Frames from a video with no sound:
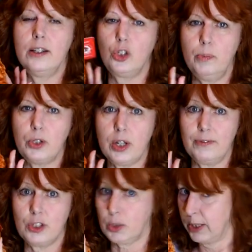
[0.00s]
and super
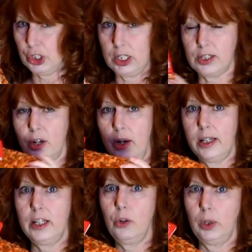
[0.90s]
soft and squishy, so I
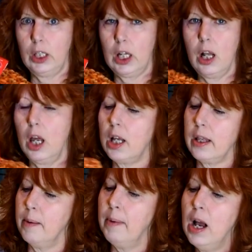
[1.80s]
think you're really going to like
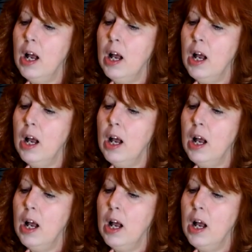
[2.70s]
them.